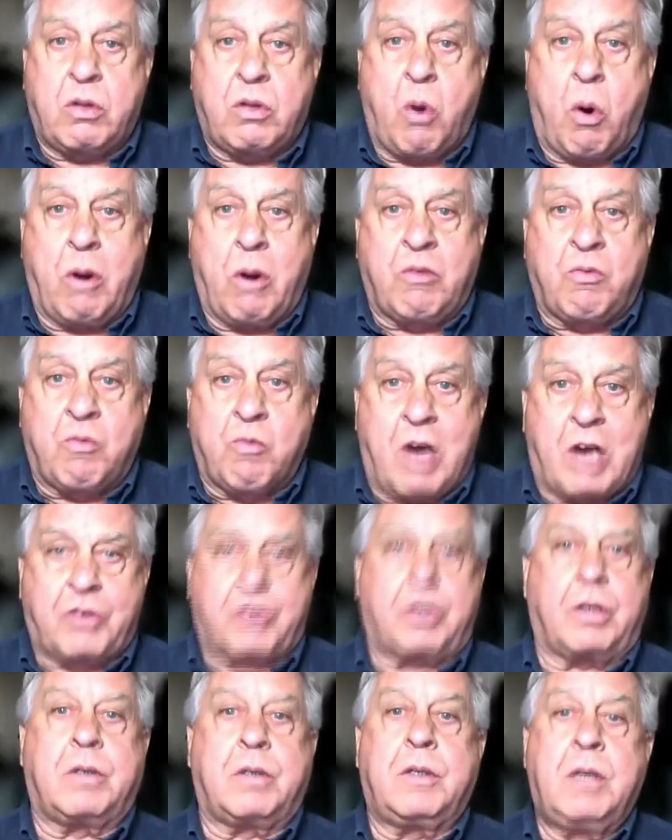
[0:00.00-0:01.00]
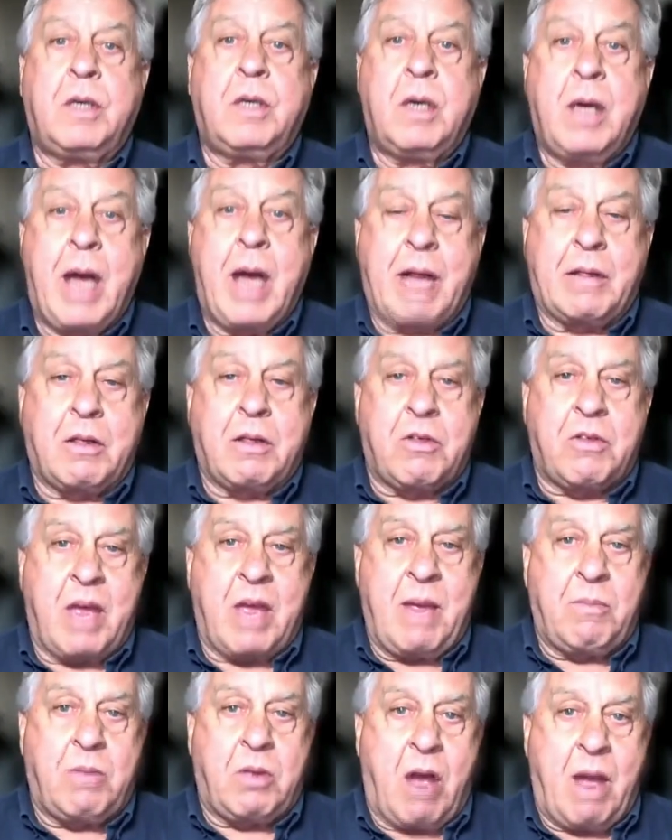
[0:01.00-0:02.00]
towards Russia at the
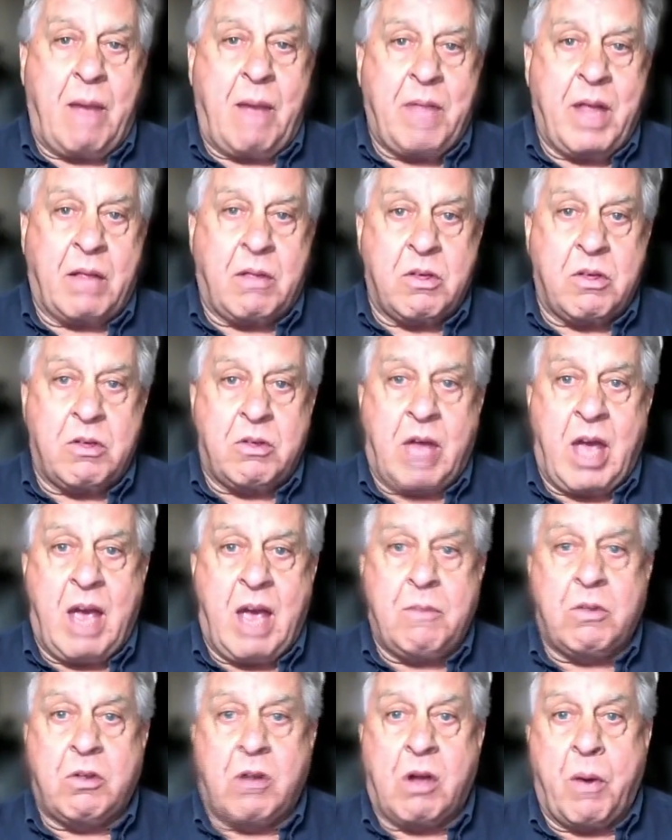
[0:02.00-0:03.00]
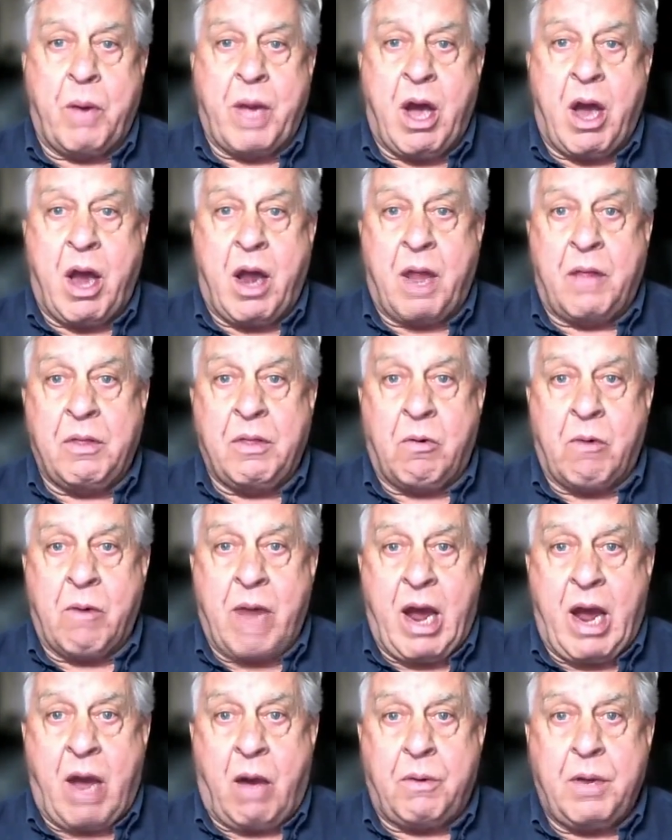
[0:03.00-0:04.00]
same time that this game is going on the
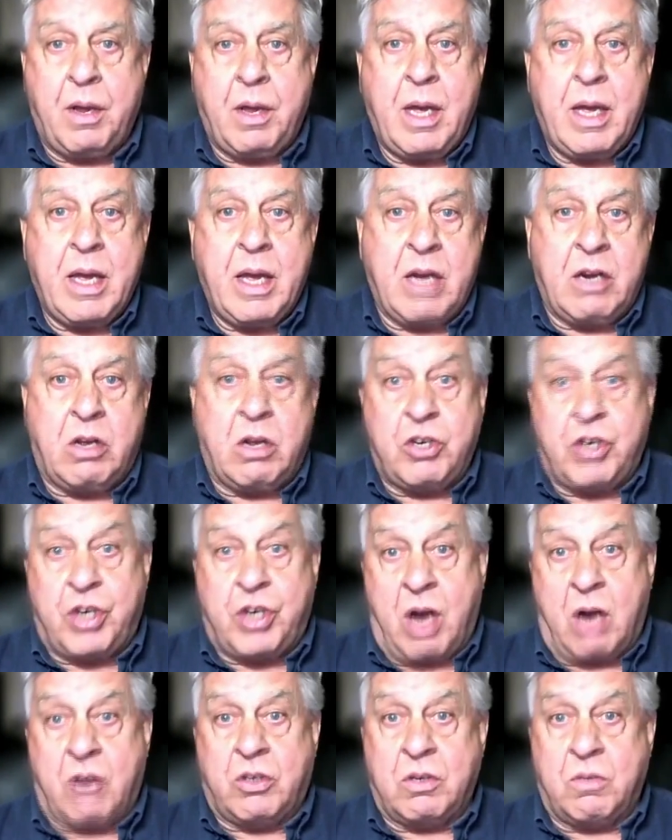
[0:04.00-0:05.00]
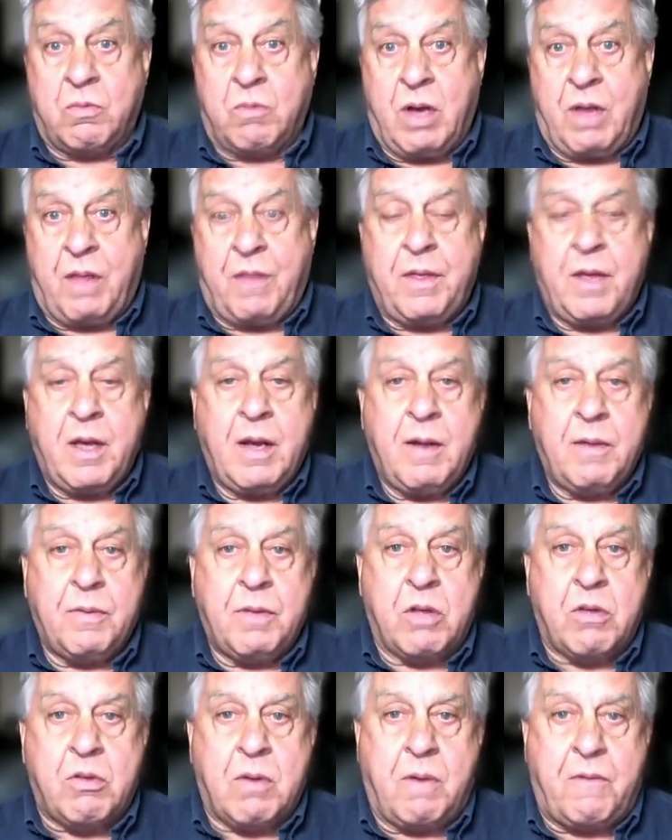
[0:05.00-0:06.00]
ground in conjunction with
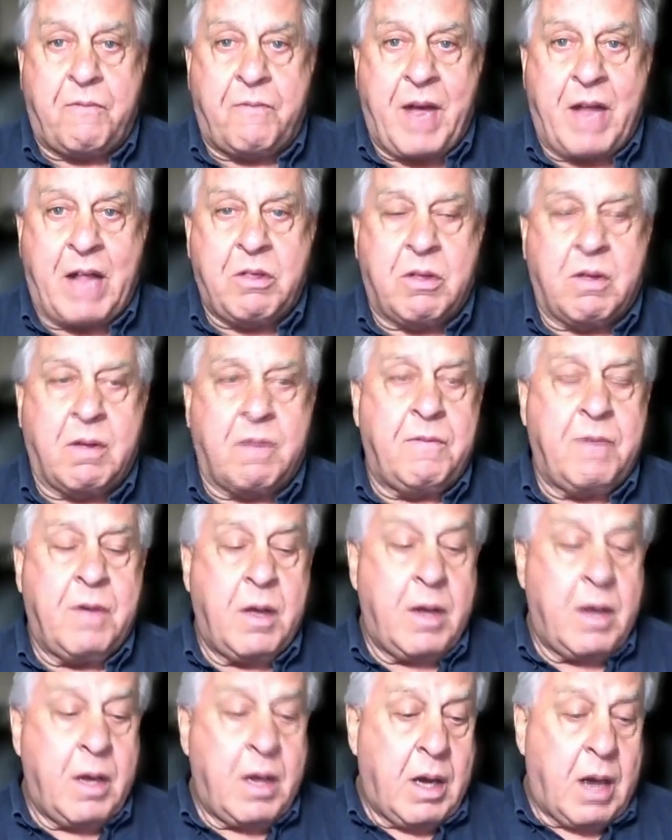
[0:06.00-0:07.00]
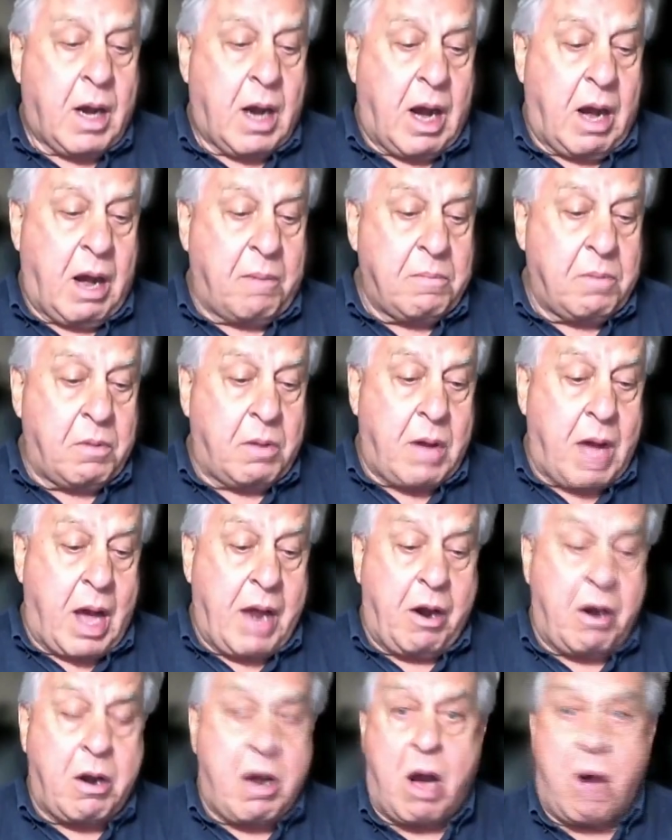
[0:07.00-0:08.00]
this offensive. I
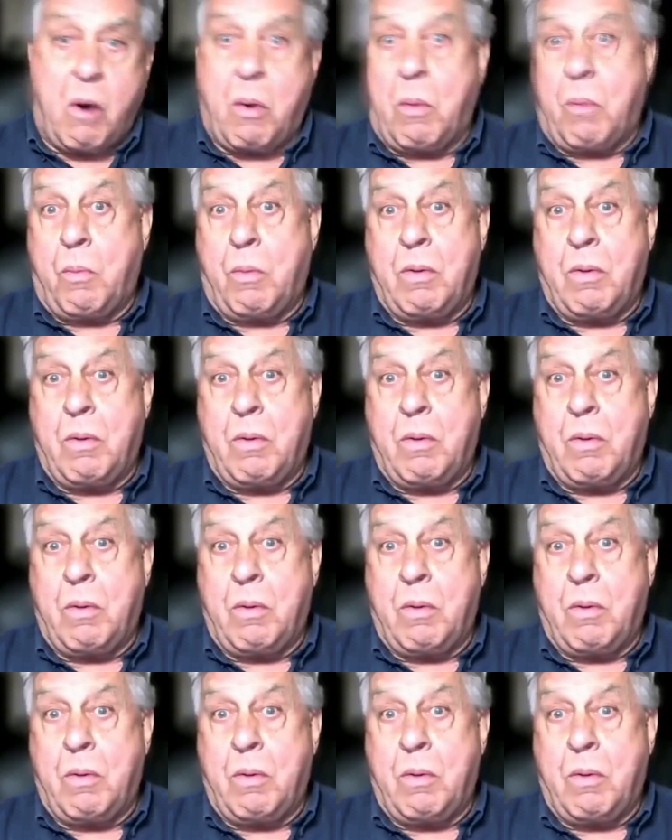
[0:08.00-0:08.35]
don't know.